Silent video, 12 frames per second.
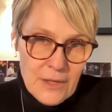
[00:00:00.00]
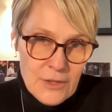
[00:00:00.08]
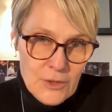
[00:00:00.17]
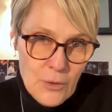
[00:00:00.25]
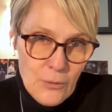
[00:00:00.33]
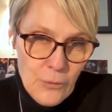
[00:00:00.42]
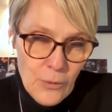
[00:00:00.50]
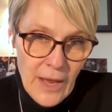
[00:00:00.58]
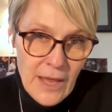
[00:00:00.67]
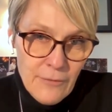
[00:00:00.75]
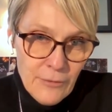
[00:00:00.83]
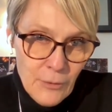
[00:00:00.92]
So for
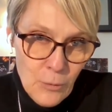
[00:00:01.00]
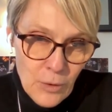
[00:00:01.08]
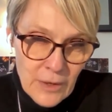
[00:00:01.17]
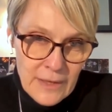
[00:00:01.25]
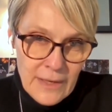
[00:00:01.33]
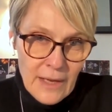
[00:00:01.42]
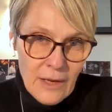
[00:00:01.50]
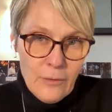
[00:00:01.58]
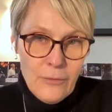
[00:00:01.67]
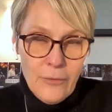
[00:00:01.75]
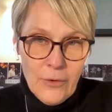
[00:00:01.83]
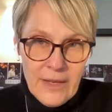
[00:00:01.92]
everyone now,
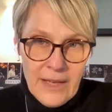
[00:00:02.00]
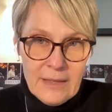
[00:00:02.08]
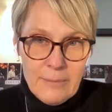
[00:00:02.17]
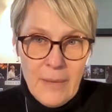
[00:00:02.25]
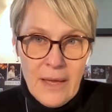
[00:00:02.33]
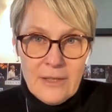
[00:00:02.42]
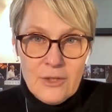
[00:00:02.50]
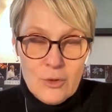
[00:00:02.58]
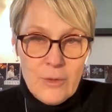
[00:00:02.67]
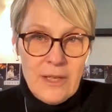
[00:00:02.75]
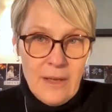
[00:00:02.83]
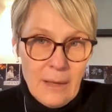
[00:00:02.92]
forget my
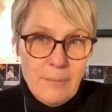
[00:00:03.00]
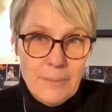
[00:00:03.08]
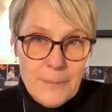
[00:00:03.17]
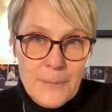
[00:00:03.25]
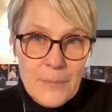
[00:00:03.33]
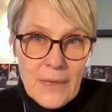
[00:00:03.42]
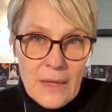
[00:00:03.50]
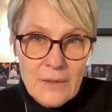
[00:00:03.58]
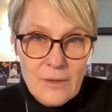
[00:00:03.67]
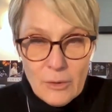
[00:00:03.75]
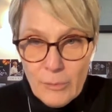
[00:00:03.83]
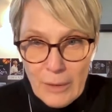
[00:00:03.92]
street name
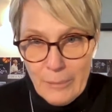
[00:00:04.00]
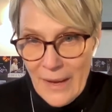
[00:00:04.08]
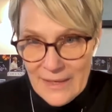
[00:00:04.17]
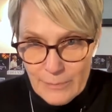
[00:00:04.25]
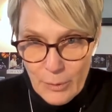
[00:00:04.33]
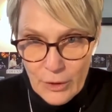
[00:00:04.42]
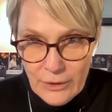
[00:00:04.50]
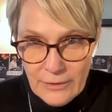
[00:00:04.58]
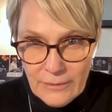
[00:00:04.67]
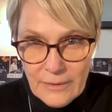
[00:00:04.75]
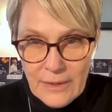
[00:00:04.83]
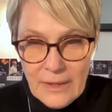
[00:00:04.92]
on my
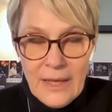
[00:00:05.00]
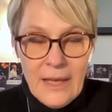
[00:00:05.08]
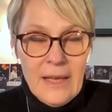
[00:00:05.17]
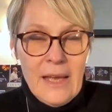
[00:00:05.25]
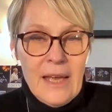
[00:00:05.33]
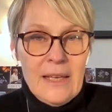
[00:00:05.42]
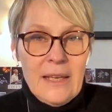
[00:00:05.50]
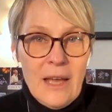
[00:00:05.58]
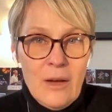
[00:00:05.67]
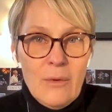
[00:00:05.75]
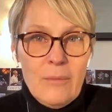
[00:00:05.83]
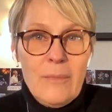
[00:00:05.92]
passport. And
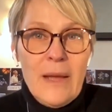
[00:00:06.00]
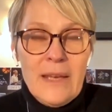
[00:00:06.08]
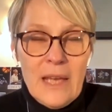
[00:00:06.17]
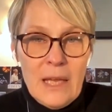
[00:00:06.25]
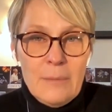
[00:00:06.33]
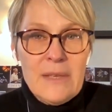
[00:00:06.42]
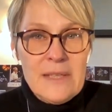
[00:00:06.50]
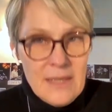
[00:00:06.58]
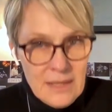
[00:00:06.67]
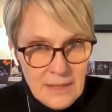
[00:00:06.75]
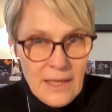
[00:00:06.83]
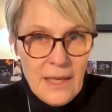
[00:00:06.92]
now my name is
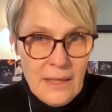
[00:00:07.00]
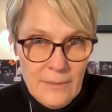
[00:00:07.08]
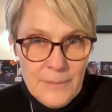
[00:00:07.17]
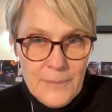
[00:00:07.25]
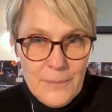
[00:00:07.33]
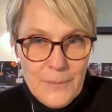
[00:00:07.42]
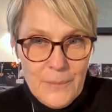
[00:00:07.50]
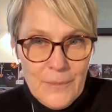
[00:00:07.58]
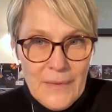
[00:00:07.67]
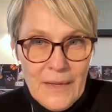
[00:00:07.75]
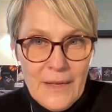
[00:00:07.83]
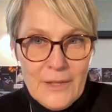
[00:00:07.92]
Edeenn.
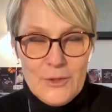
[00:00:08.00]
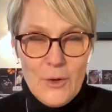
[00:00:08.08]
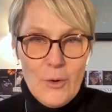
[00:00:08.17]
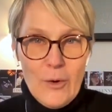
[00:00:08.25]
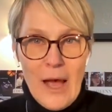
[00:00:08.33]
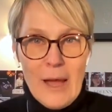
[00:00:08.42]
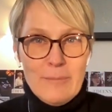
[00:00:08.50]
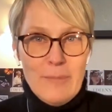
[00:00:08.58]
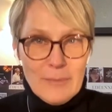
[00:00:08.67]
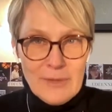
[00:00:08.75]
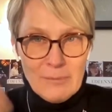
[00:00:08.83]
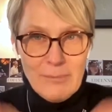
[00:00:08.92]
So I
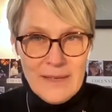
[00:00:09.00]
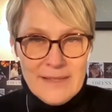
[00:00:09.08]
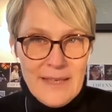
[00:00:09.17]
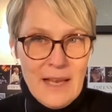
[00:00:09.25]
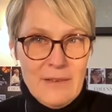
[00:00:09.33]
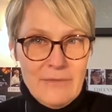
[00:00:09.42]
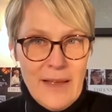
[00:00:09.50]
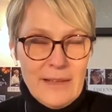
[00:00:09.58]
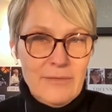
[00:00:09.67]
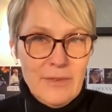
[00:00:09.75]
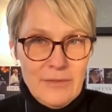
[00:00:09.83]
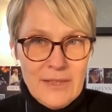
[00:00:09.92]
baptized myself
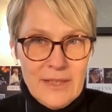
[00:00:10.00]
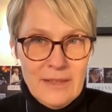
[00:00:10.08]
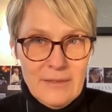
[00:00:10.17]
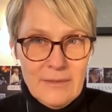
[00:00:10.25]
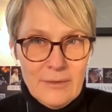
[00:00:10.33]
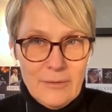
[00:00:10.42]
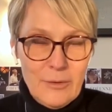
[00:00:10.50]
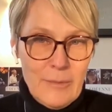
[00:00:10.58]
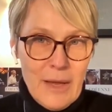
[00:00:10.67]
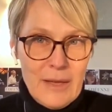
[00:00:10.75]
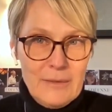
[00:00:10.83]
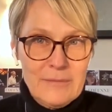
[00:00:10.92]
at 50 for
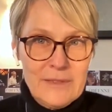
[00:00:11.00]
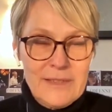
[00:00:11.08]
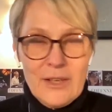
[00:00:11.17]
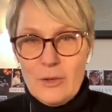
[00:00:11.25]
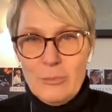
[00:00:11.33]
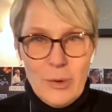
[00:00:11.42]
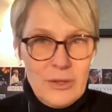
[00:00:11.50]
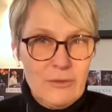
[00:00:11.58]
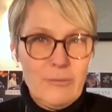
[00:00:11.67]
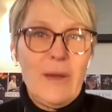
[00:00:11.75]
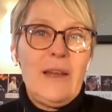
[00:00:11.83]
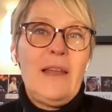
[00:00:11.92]
my second part
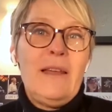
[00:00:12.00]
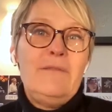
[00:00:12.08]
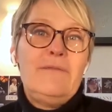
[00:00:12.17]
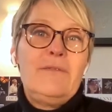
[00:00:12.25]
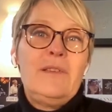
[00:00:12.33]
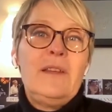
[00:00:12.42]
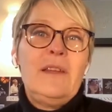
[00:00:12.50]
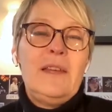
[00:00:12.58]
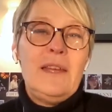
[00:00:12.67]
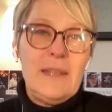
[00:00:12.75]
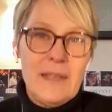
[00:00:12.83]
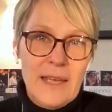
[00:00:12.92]
of my life,
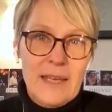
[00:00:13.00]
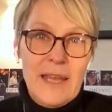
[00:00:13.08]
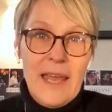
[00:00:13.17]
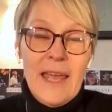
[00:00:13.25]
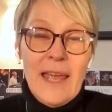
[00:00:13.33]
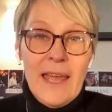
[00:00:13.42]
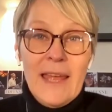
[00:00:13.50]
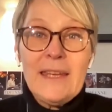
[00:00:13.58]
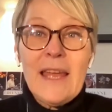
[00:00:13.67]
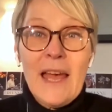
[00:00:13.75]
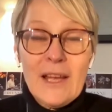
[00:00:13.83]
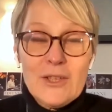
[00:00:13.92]
Edeenn.
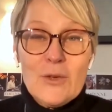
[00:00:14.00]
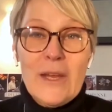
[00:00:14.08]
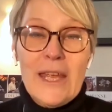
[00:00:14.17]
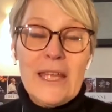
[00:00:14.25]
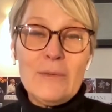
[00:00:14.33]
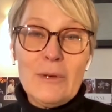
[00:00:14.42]
And actually, it